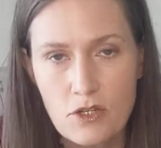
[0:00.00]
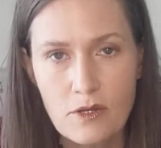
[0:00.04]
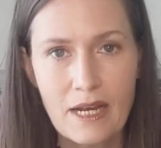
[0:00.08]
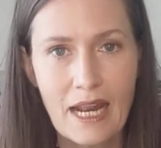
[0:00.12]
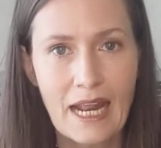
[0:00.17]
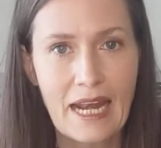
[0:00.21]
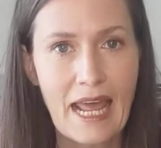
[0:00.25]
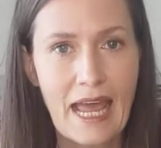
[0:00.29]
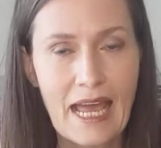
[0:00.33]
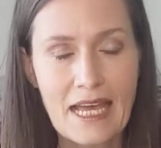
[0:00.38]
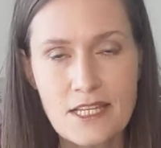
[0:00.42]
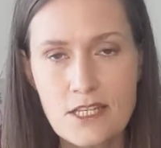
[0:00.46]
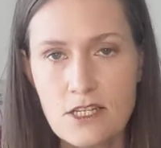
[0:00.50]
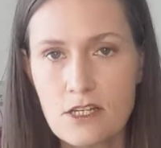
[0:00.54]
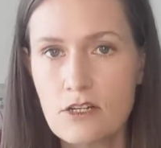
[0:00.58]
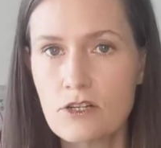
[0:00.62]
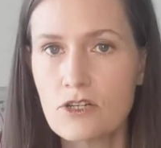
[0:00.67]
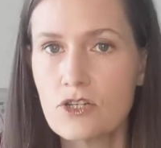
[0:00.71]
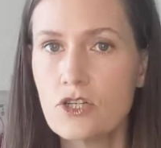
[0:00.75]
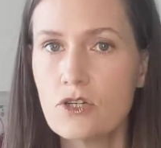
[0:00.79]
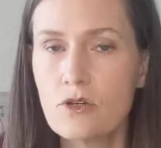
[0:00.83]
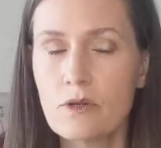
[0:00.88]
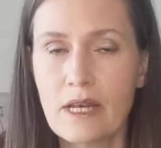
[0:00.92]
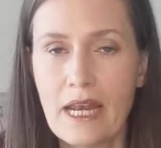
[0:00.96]
You can add
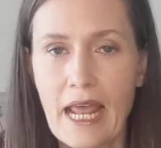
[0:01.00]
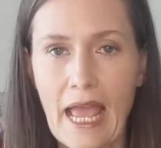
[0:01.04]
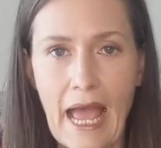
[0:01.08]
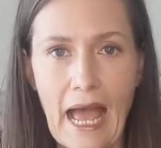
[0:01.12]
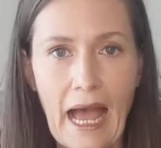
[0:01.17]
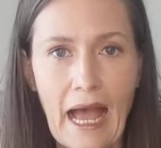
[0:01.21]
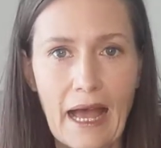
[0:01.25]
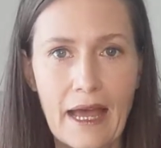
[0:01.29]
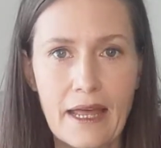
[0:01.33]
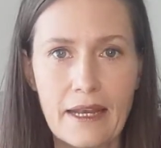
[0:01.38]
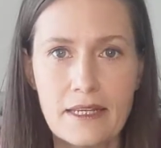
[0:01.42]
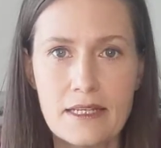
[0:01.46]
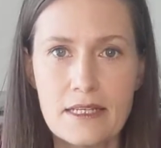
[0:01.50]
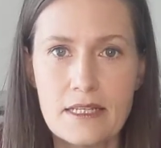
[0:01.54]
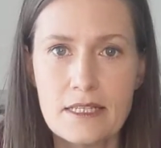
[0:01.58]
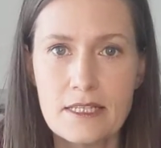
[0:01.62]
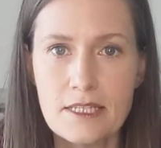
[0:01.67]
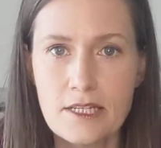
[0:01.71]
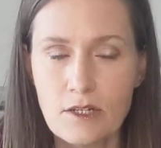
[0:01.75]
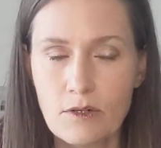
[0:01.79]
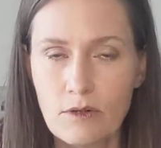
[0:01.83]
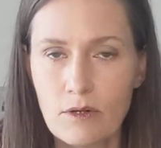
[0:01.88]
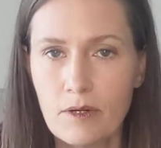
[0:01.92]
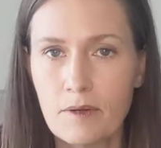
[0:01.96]
esters, you can add
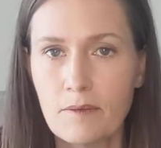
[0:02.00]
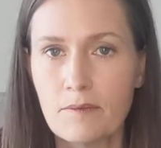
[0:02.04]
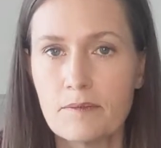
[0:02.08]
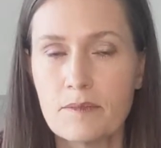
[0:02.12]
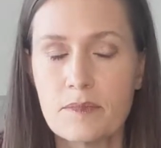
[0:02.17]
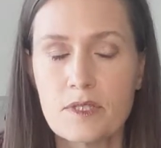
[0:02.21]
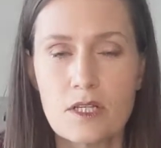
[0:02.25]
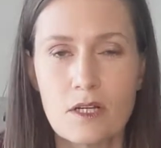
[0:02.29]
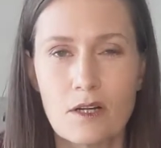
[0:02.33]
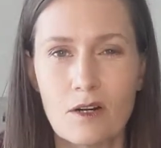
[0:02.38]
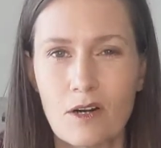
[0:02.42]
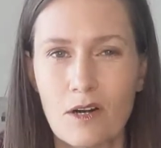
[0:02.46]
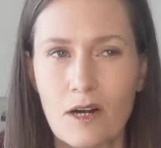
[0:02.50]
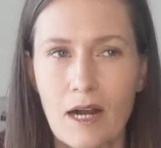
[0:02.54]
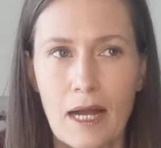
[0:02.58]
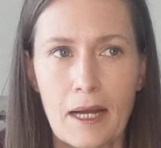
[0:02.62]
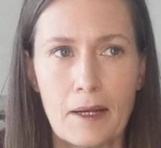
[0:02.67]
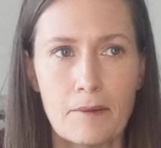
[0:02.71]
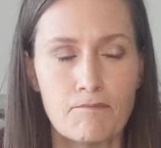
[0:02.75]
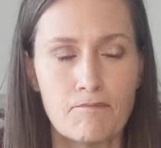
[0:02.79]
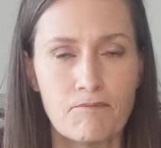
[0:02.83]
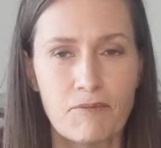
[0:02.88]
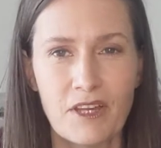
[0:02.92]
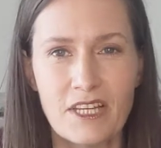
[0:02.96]
serums, or
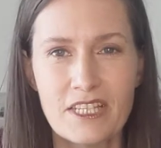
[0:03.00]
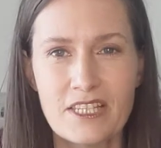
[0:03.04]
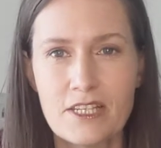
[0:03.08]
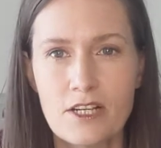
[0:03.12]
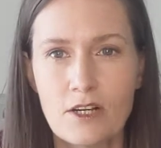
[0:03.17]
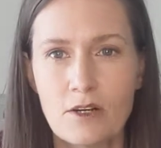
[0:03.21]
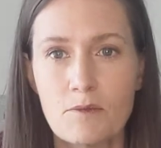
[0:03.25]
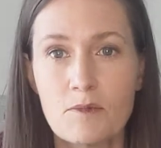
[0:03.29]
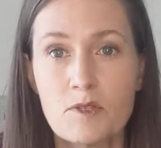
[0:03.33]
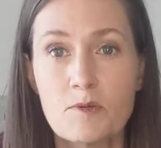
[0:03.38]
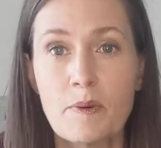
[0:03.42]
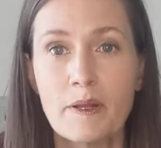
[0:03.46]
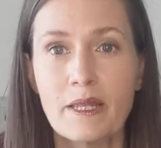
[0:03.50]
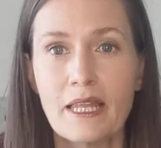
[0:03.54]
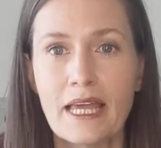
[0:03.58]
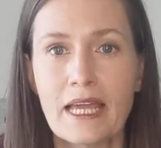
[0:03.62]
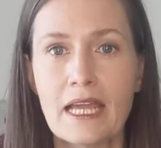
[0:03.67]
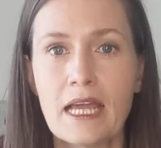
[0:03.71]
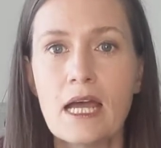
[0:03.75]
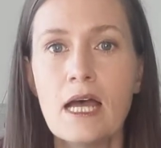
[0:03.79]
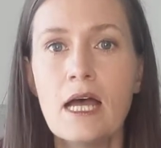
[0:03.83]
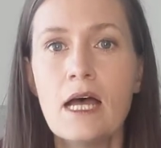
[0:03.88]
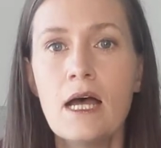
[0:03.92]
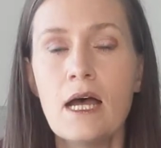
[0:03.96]
not serums, but
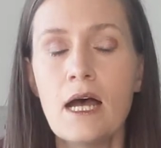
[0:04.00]
like